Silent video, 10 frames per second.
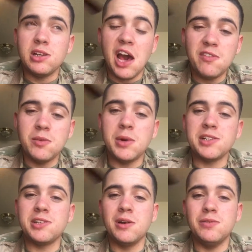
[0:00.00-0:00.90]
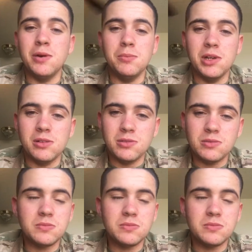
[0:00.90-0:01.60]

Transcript: half of my cell phone bill.